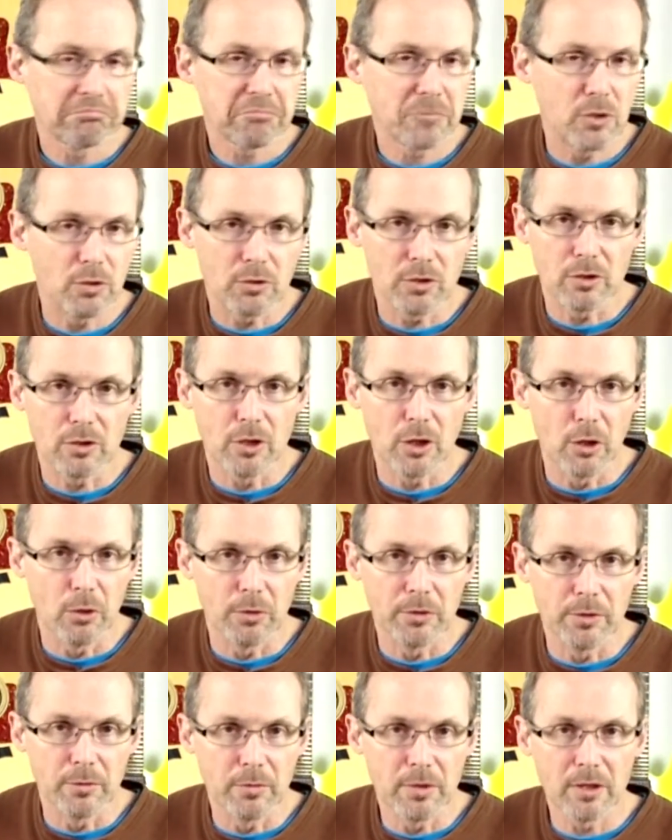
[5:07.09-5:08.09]
You could go
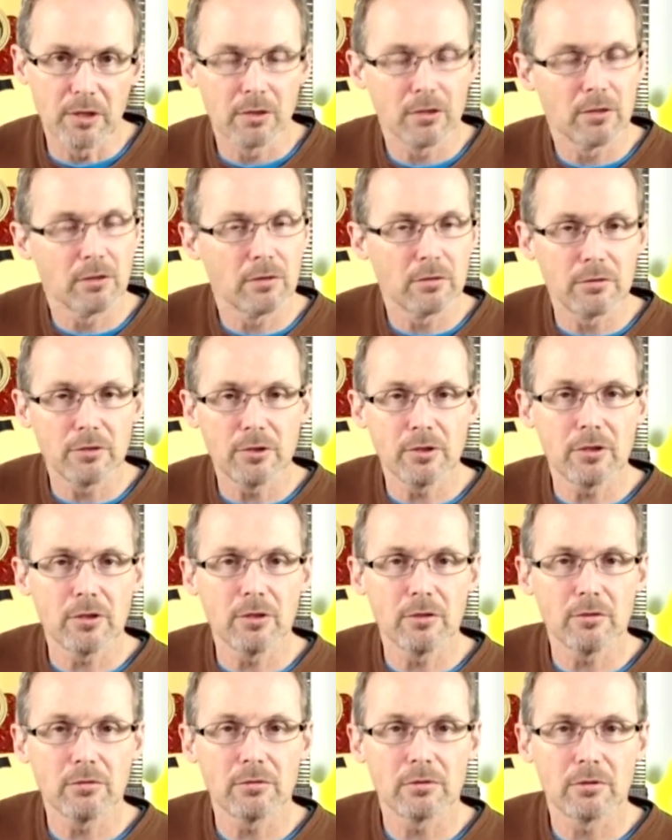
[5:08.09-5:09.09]
in the middle, you
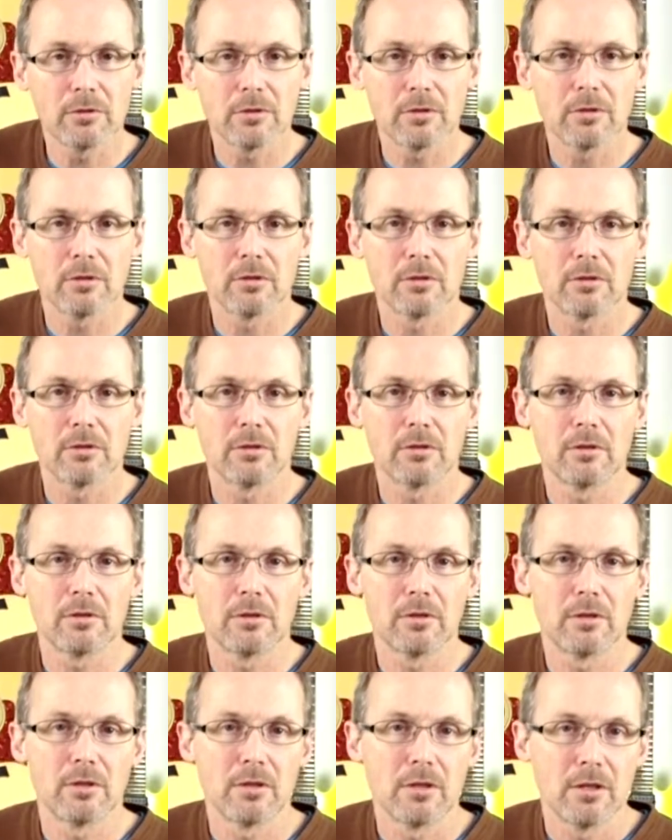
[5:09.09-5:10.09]
know,
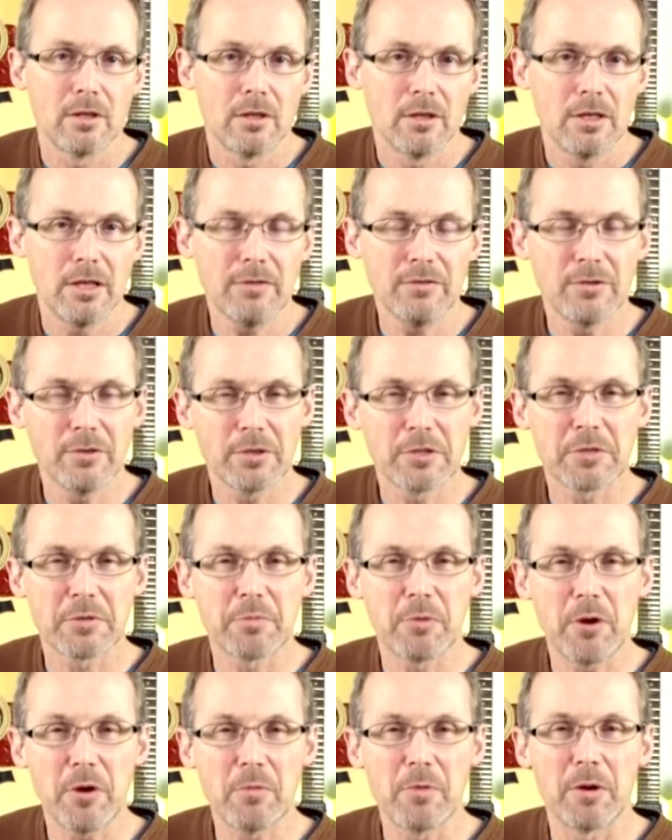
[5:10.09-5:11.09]
You have to
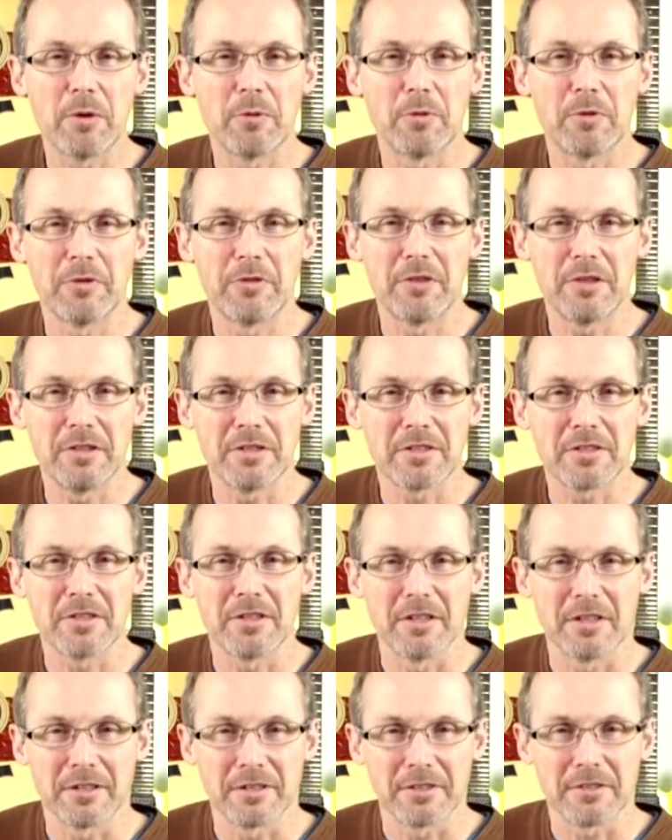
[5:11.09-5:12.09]
experiment with these
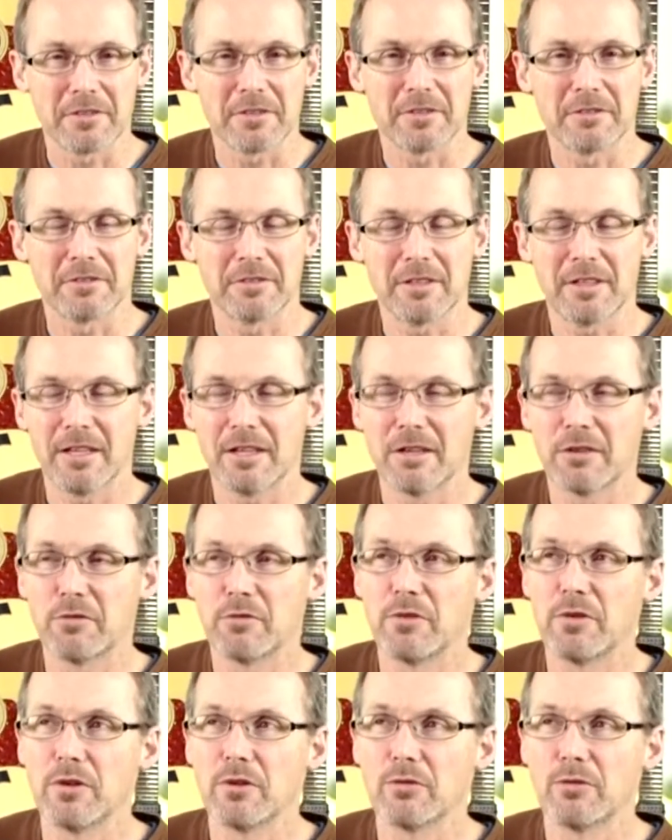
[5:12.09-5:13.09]
things and get a
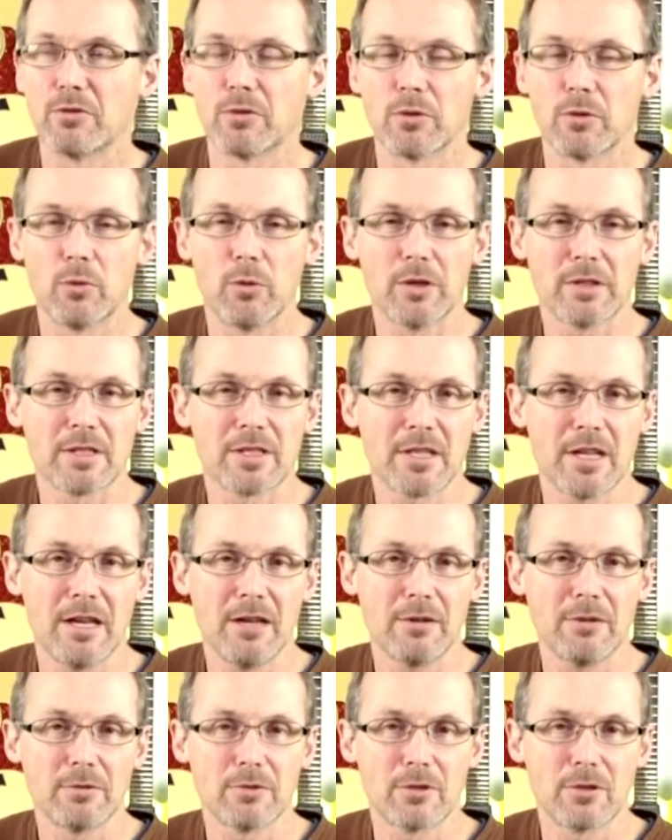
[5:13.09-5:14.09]
feel for what
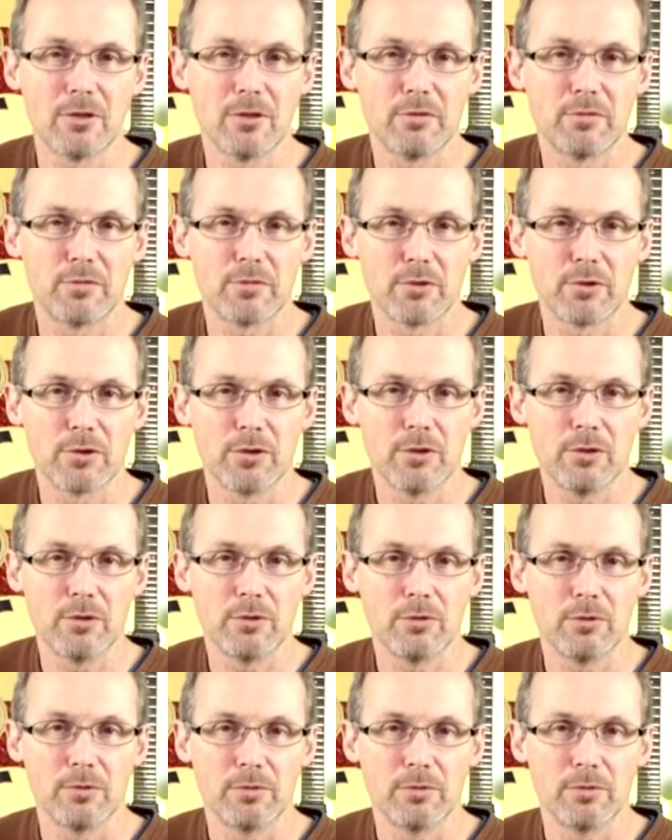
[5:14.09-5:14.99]
sounds good for you.